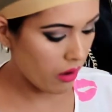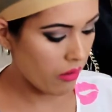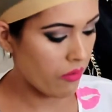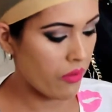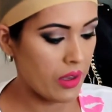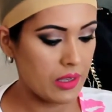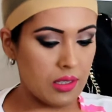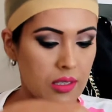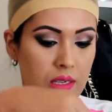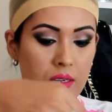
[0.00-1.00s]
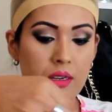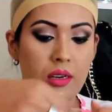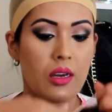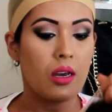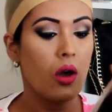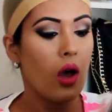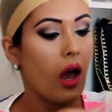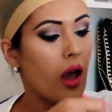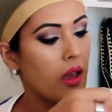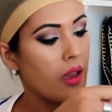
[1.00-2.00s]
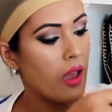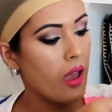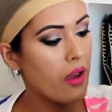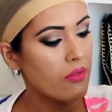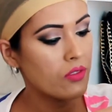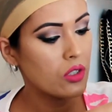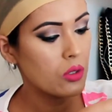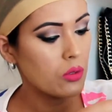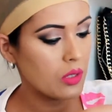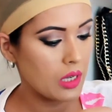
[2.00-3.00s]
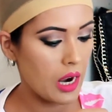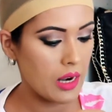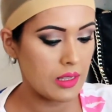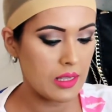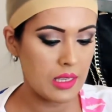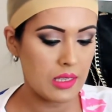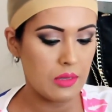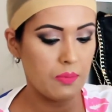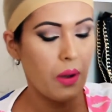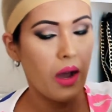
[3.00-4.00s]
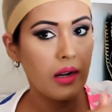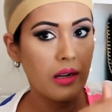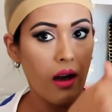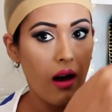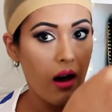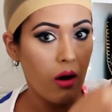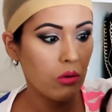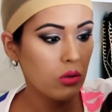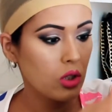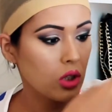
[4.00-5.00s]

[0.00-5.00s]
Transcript: First, I have to cut this part out.